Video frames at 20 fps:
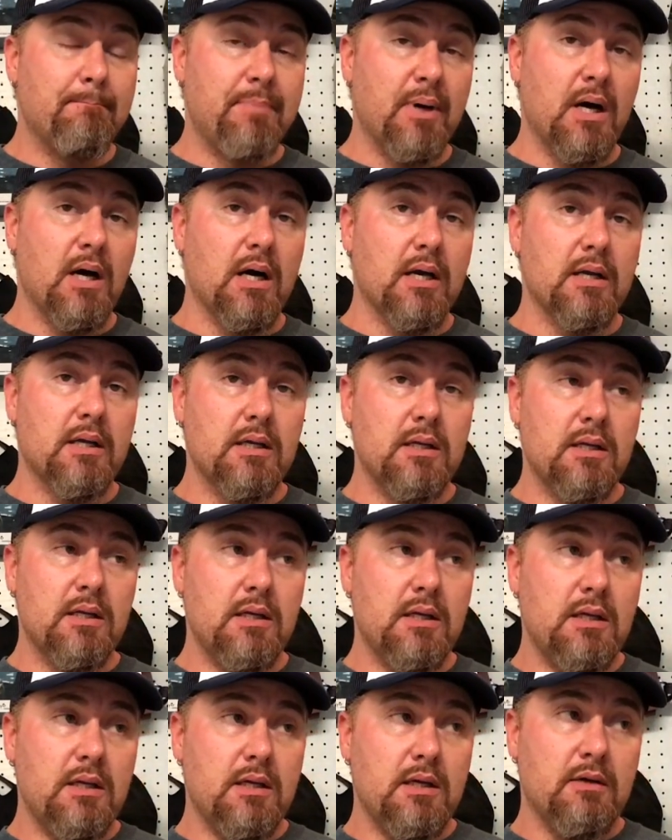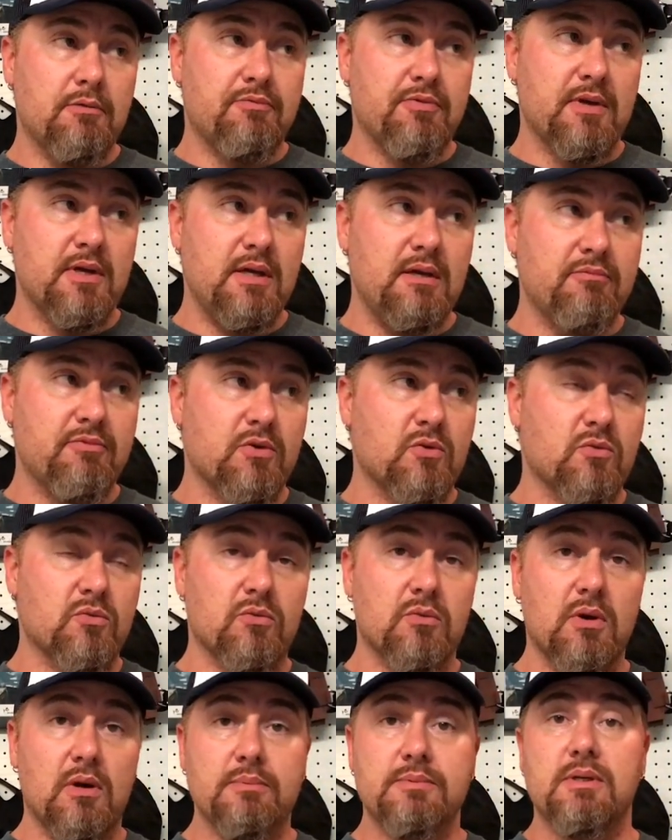But if it
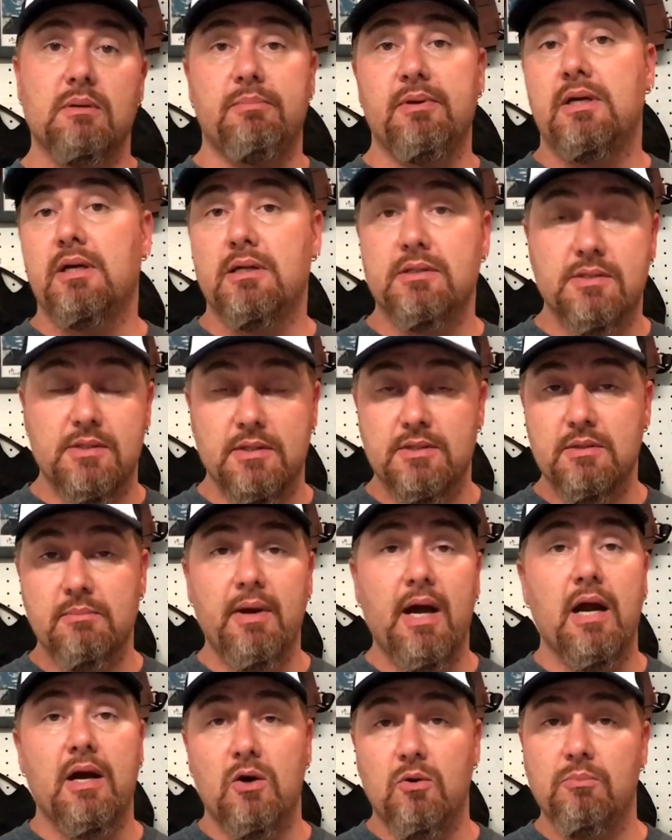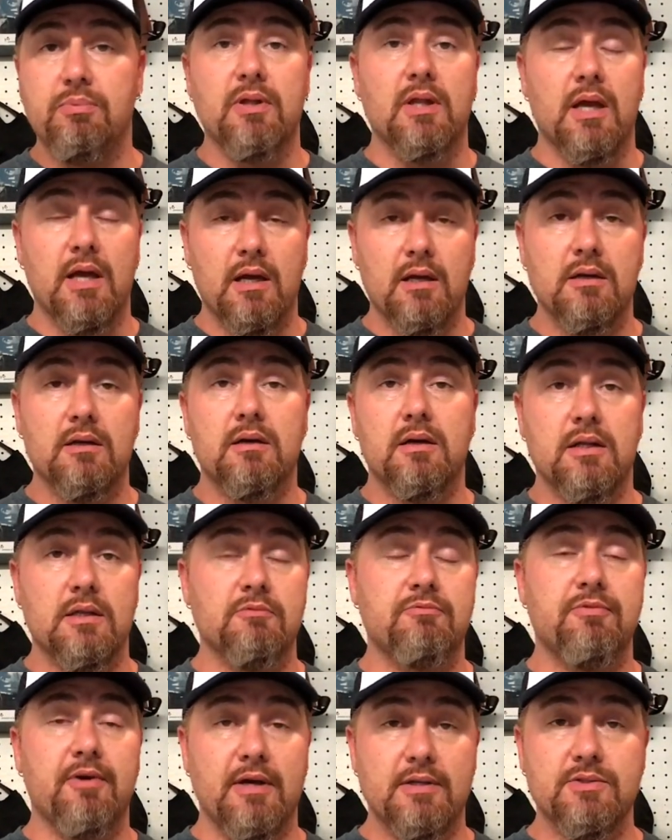even rubs up against a tobacco plant, okay,
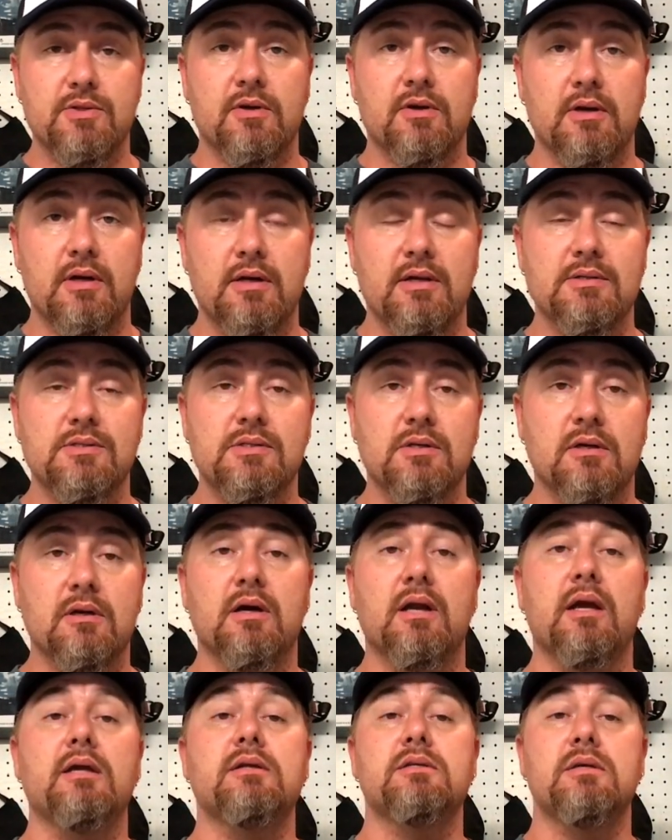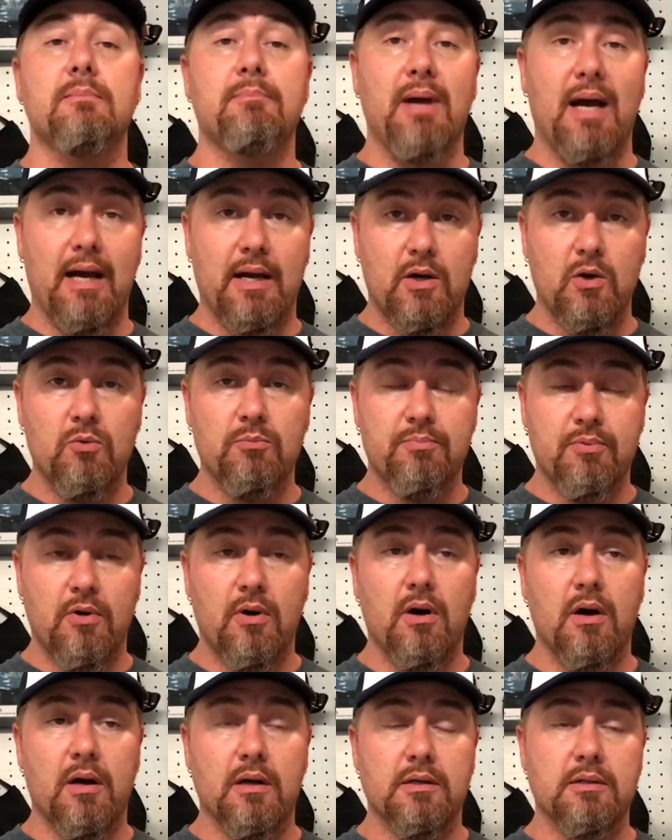the feds are going to consider it a tobacco
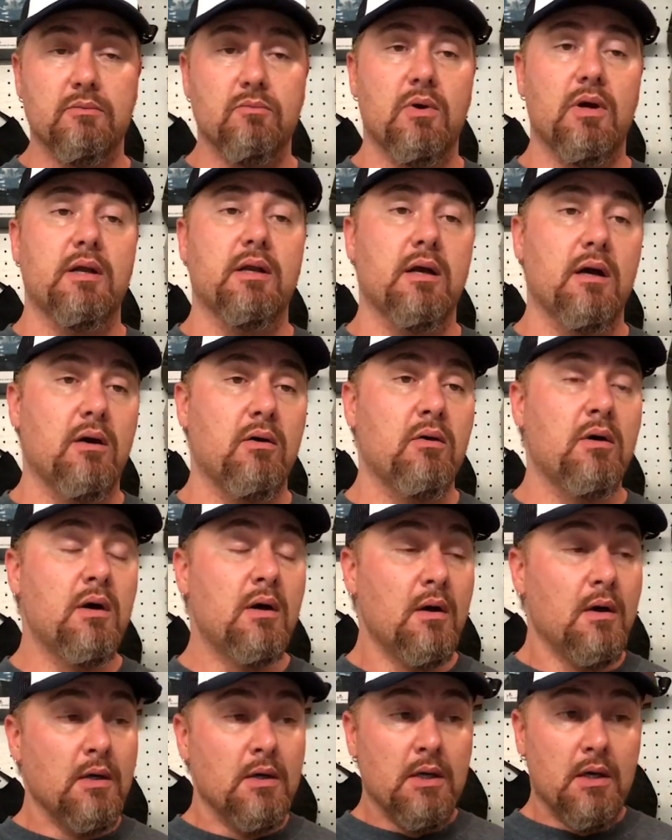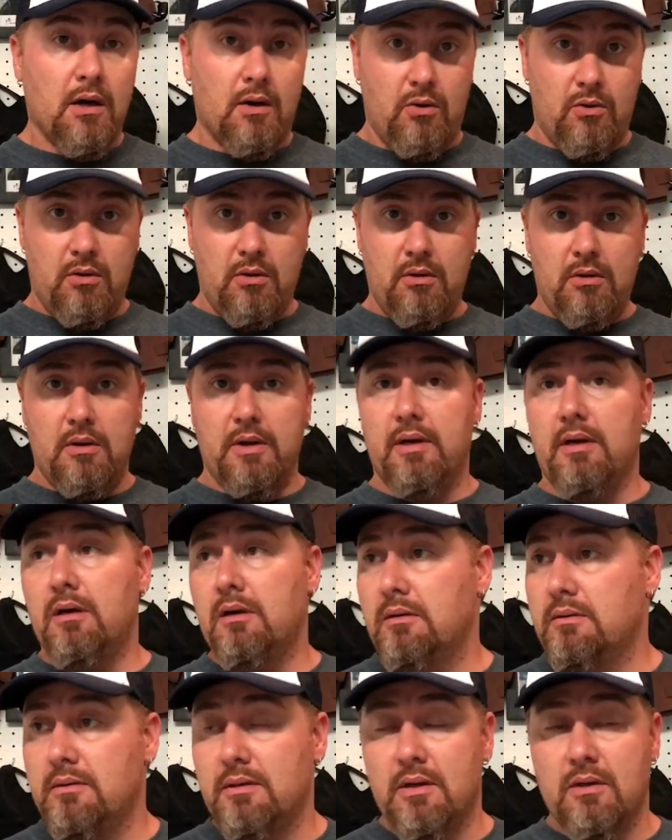product. And right now, all,
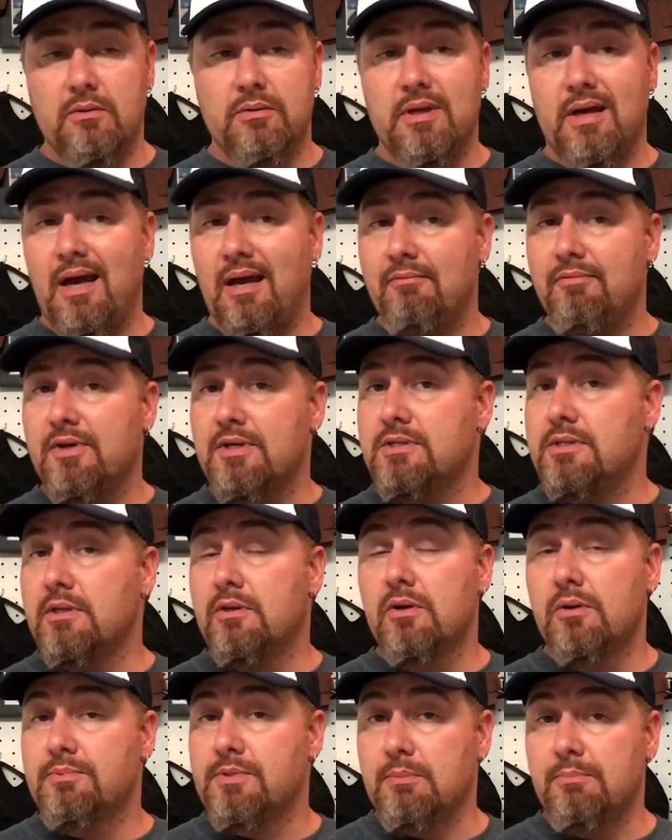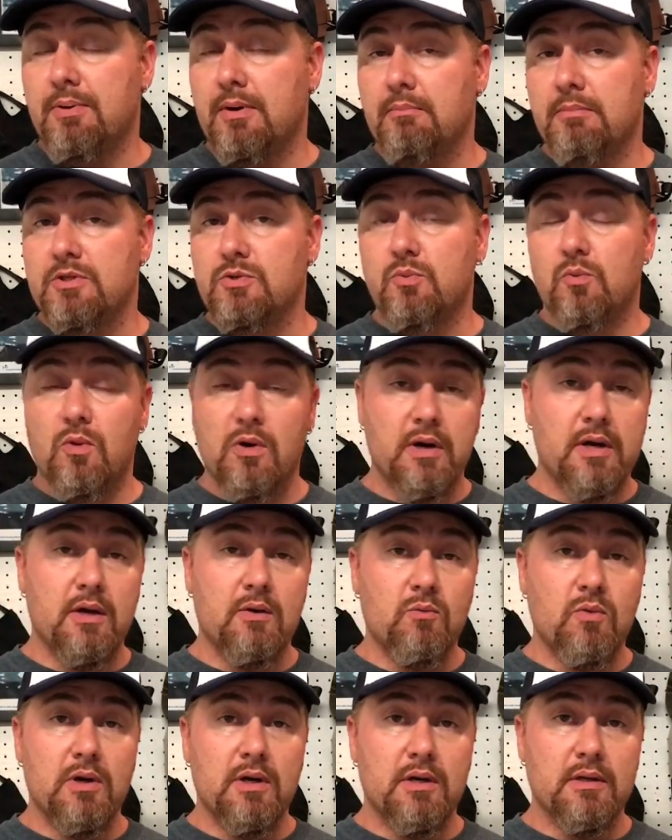you know, the advocacy groups are pretty much
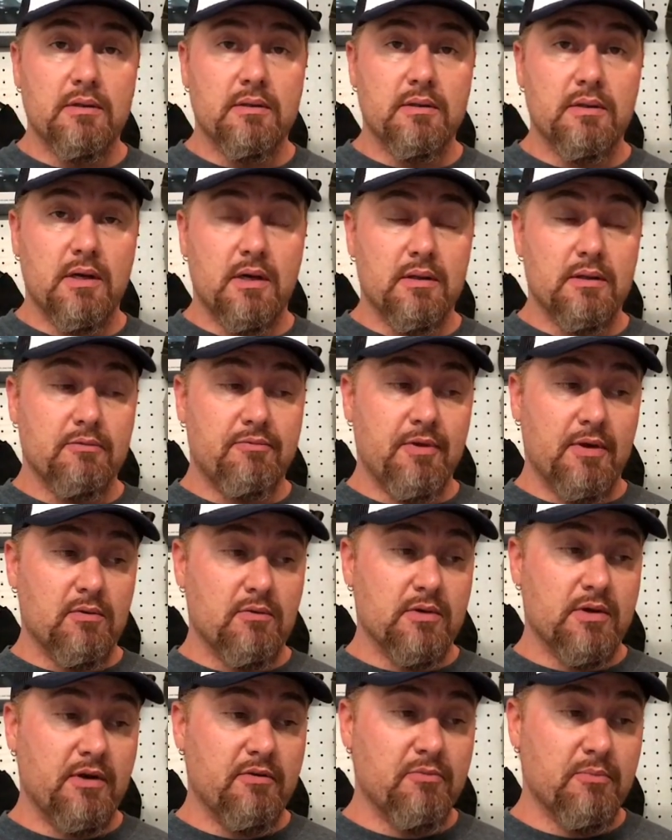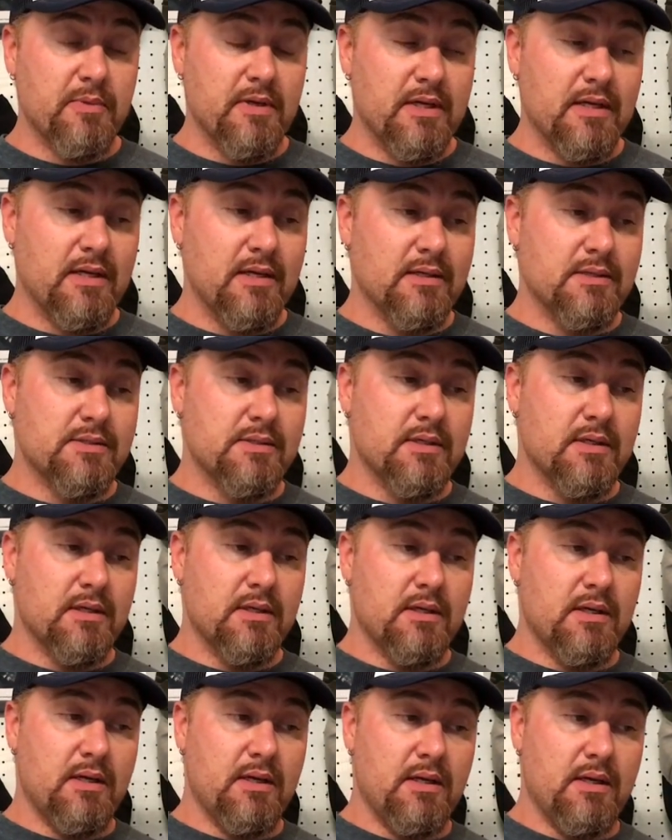working with the federal government is
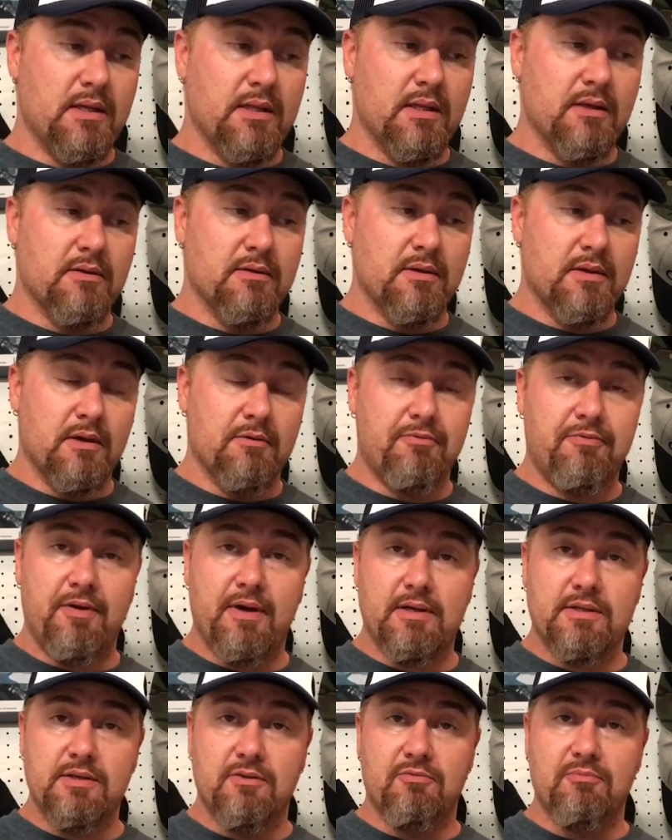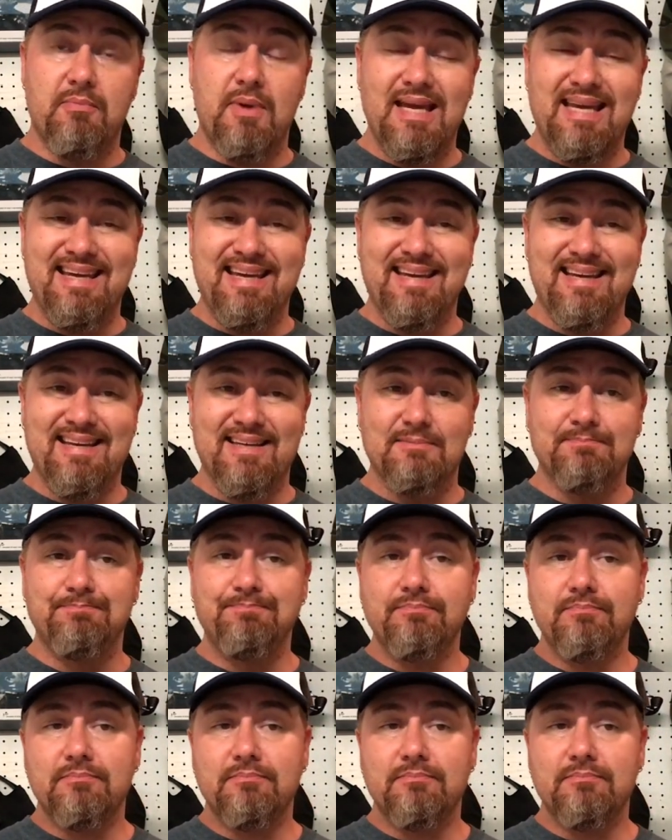in the effect of making it